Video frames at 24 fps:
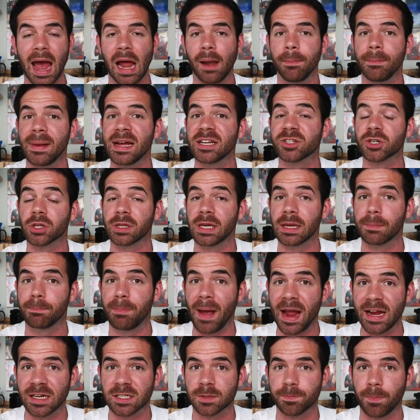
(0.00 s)
And Major League
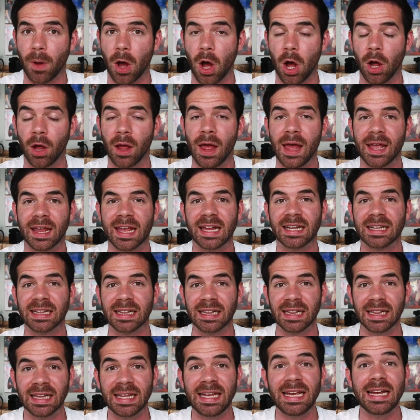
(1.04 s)
Baseball
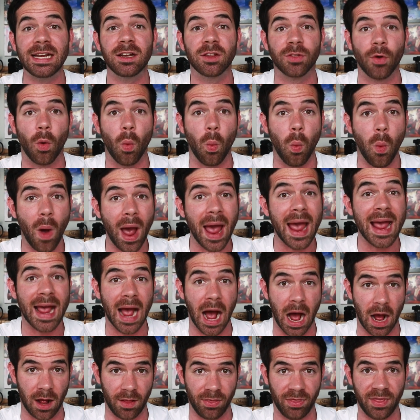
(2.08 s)
can lead the way
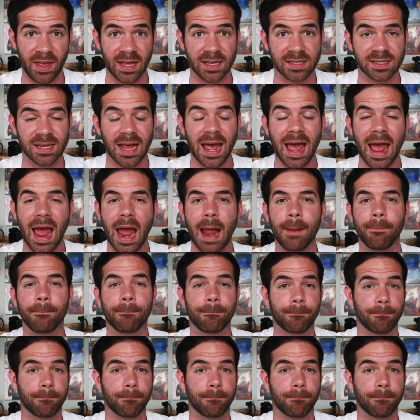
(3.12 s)
on this and